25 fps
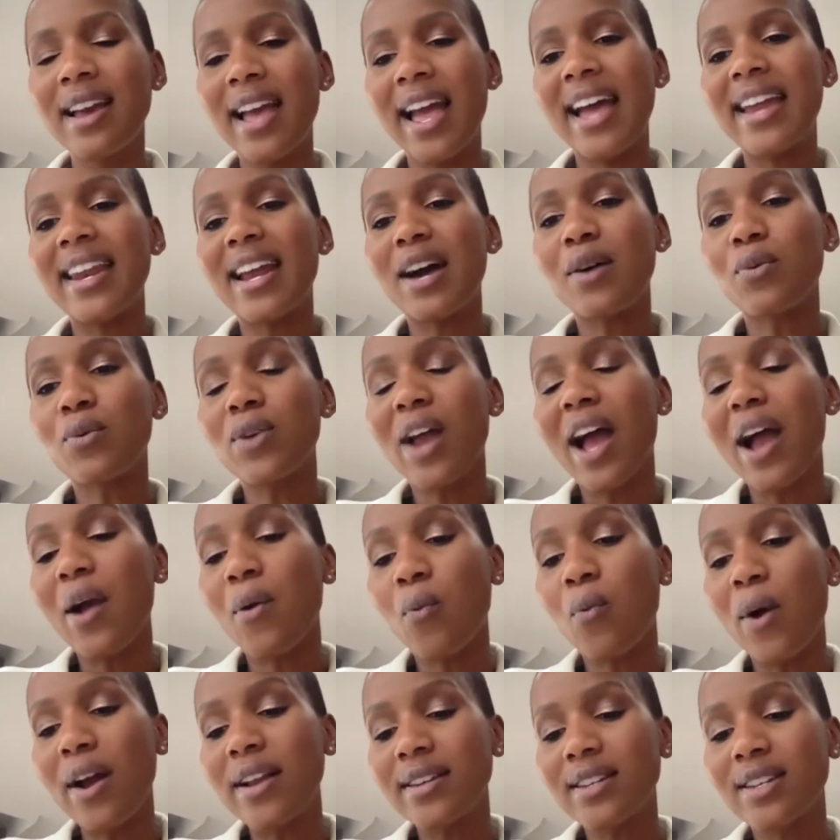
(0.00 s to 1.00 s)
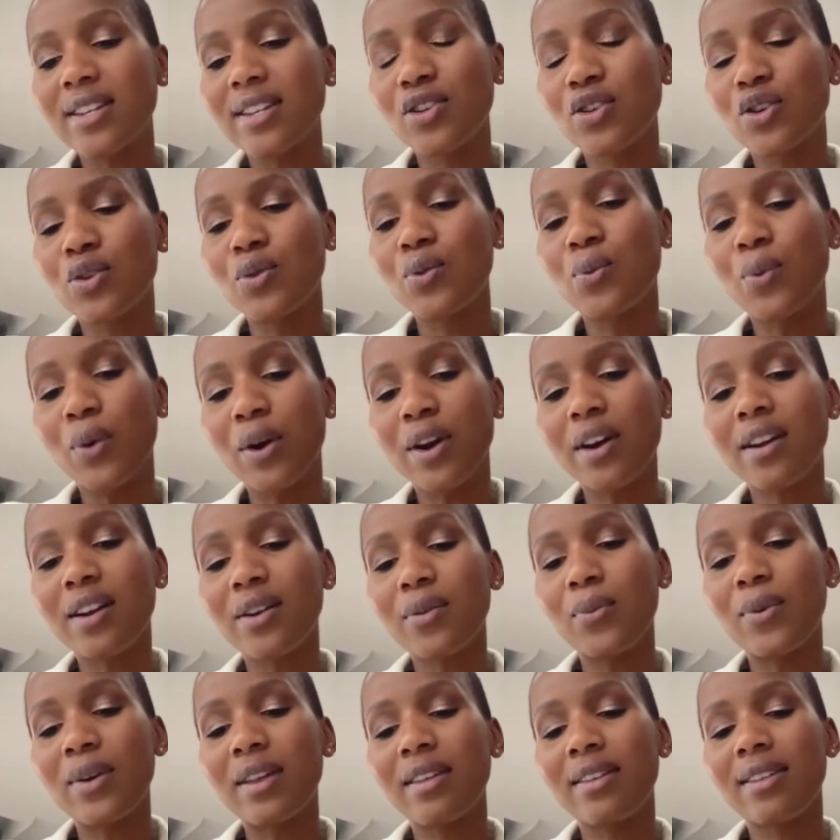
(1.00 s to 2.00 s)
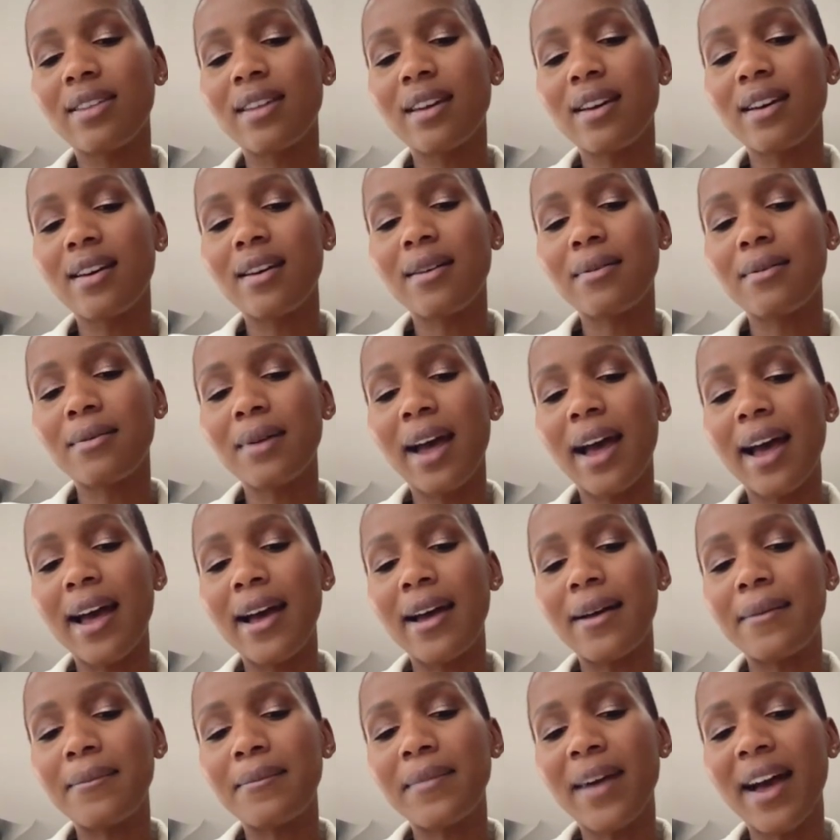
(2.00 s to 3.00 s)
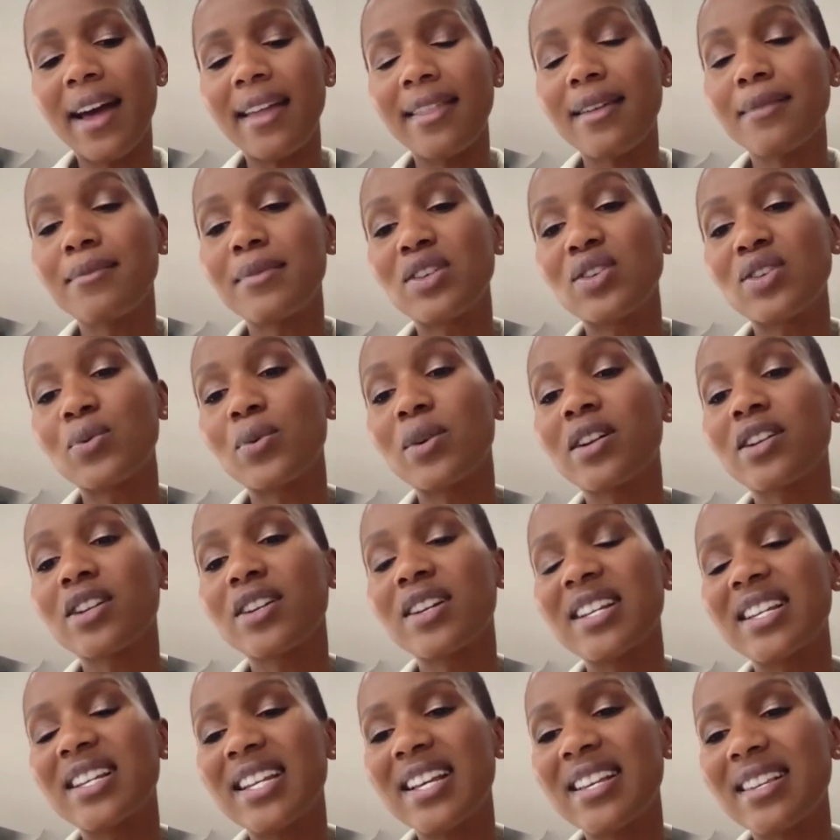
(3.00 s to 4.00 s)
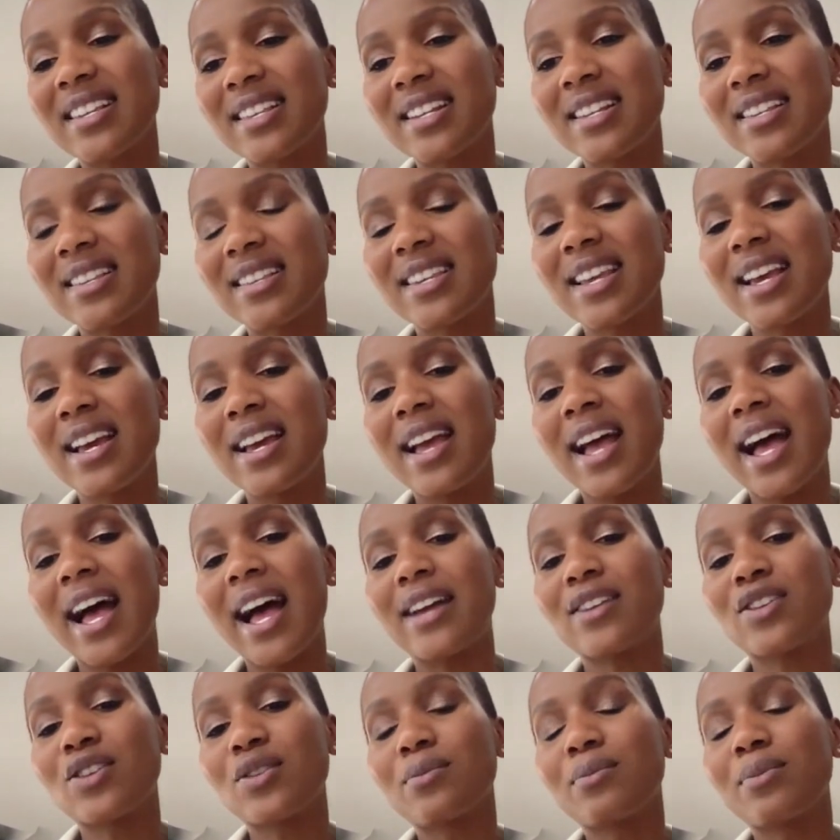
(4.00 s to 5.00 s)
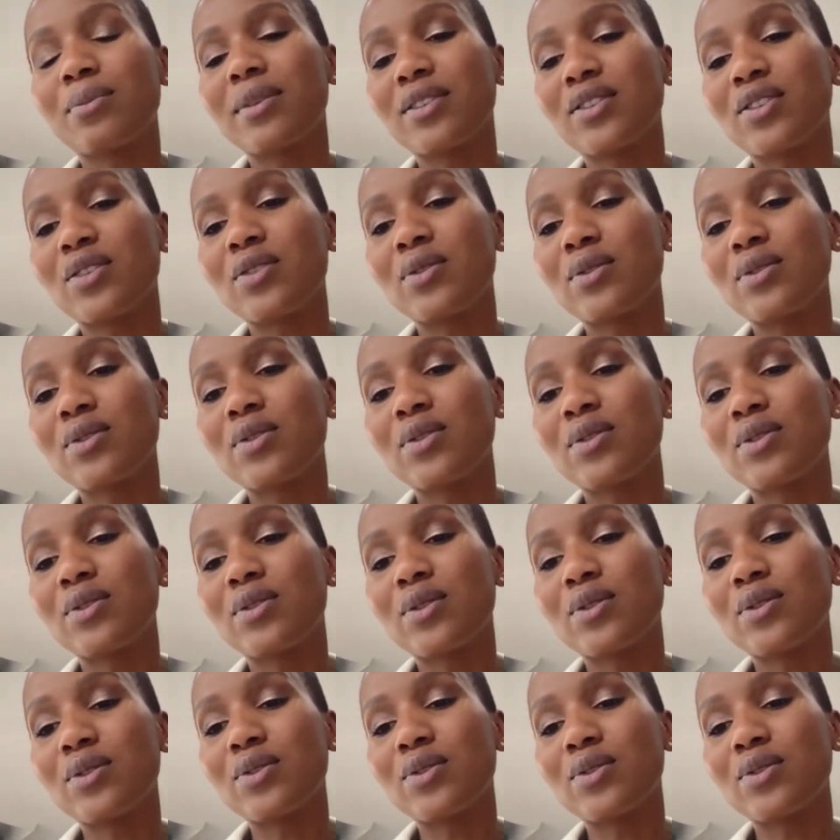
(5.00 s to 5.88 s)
And I want to work with the other Miss World contestants to